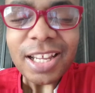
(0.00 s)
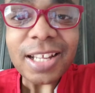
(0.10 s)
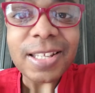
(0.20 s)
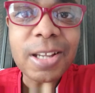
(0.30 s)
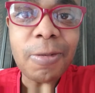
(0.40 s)

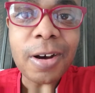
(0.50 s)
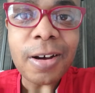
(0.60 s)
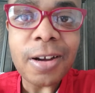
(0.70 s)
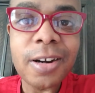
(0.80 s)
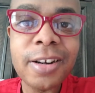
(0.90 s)
It's so
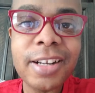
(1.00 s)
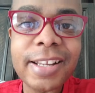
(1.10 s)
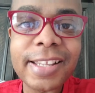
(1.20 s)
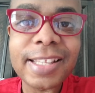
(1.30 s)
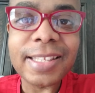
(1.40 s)
hard
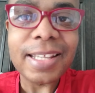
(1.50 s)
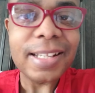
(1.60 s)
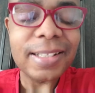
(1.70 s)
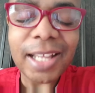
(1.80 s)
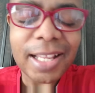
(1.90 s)
it's
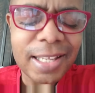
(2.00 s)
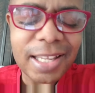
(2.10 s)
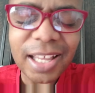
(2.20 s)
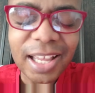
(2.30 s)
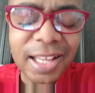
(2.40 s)
it, it
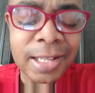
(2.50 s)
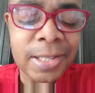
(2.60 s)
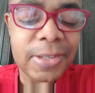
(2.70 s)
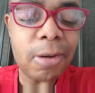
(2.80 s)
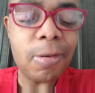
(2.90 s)

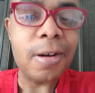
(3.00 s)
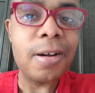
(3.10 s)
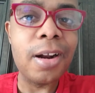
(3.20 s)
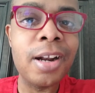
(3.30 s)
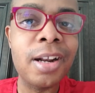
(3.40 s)
it's so
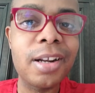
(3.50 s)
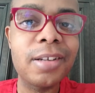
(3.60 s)
hard.